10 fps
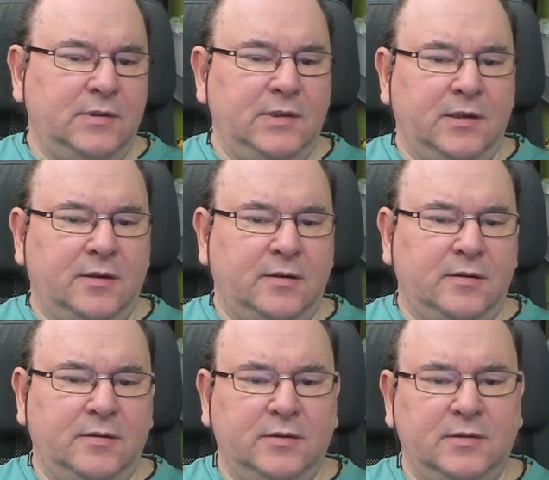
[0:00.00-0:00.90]
yeah,
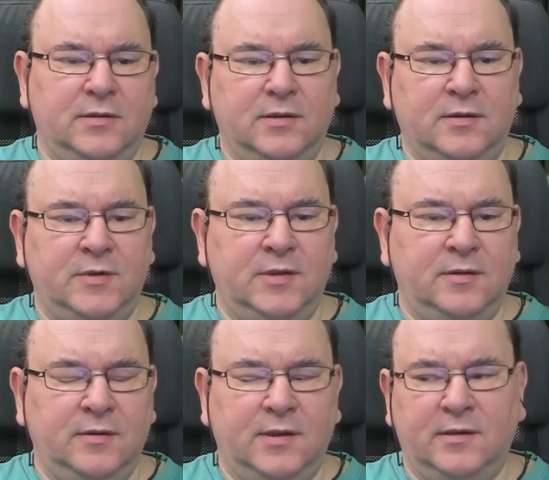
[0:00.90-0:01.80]
I
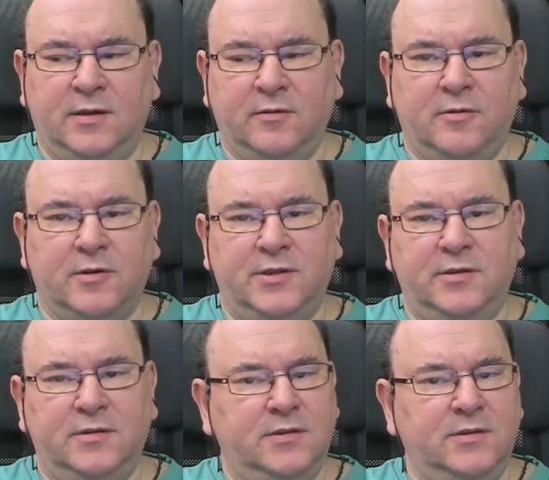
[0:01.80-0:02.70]
mean, and then of
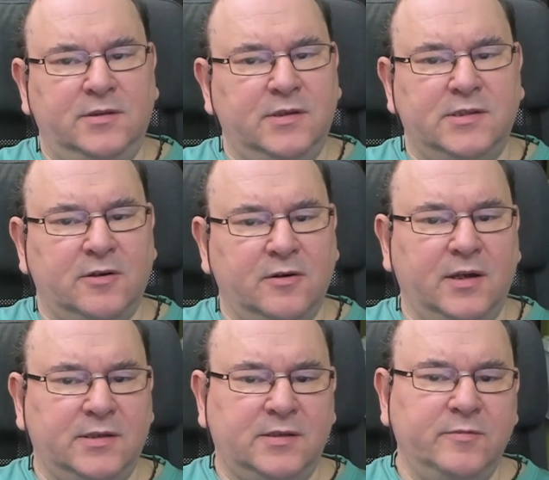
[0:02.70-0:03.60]
course the SOC
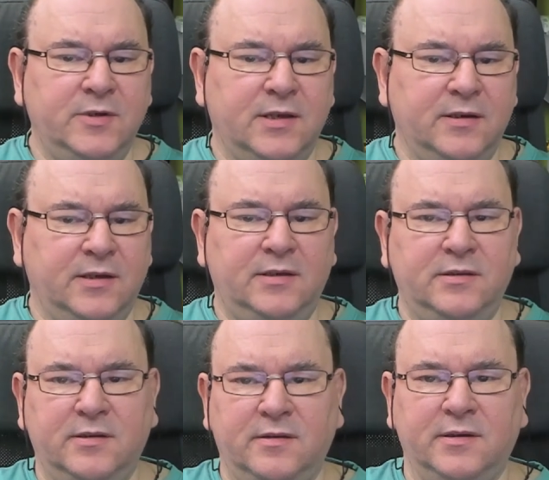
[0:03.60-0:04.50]
has to be connected
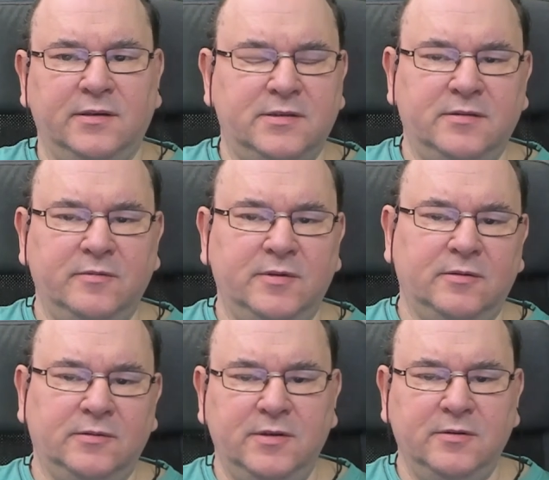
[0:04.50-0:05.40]
to things to be
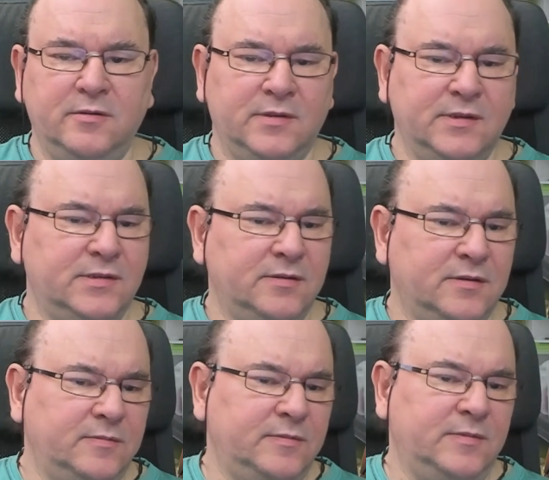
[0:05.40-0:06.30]
able to do things. So
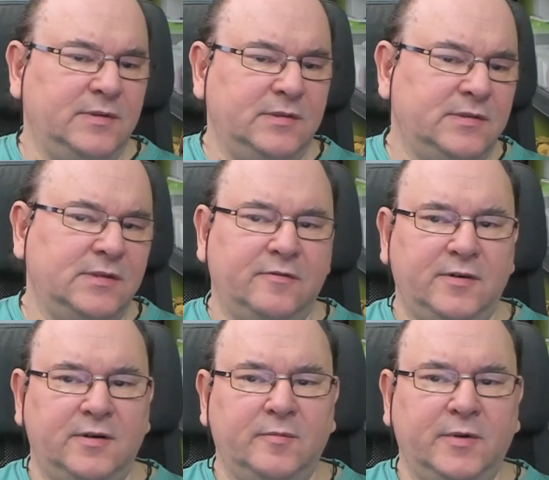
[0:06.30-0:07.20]
um, there's a
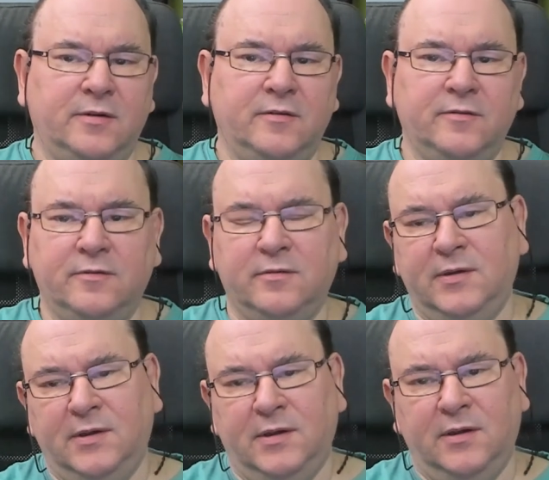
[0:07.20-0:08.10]
fair amount of
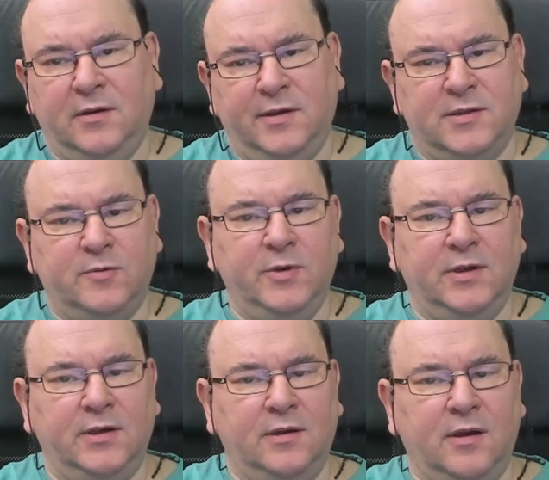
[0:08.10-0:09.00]

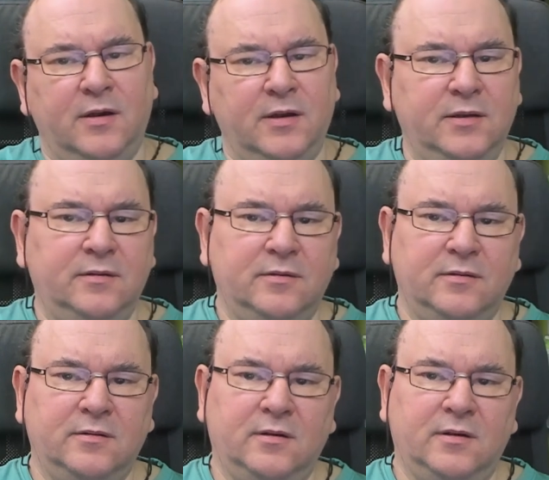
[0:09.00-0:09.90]
SPI,
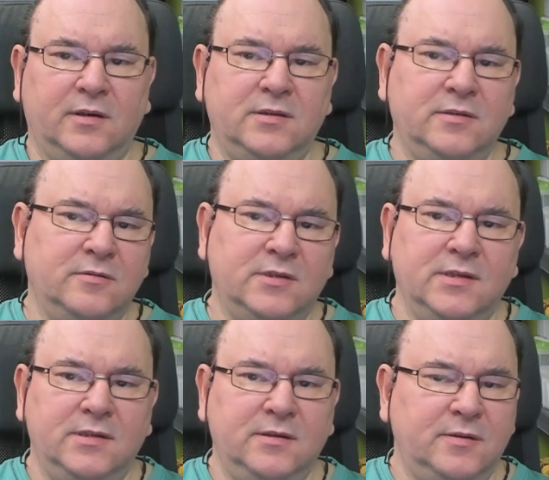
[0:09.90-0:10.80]

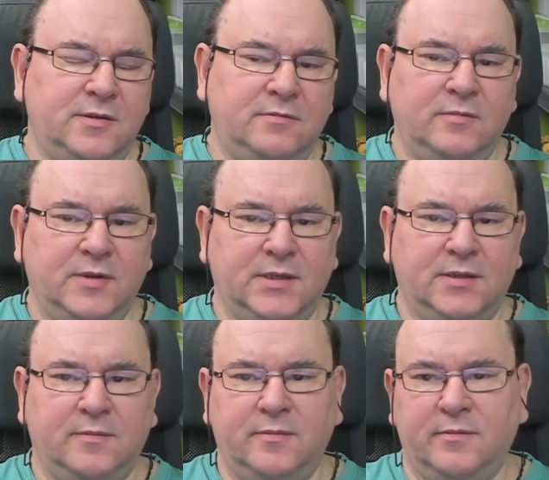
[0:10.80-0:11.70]
I2C
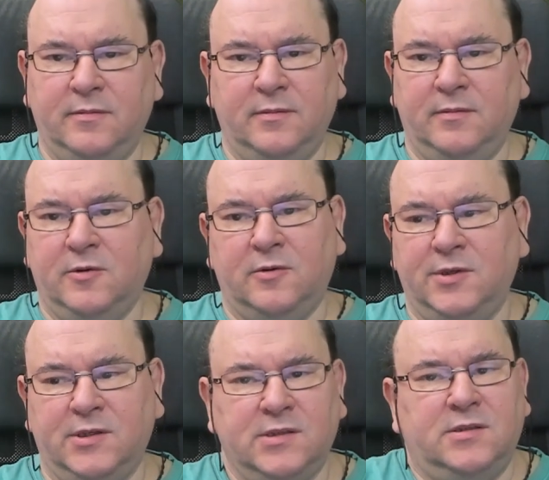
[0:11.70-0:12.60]
um, or
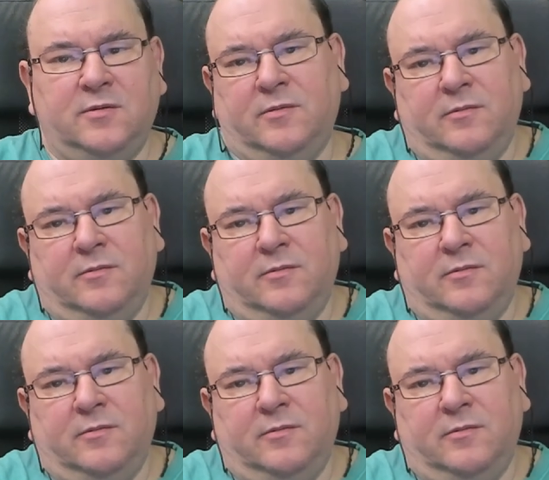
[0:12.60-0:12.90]
just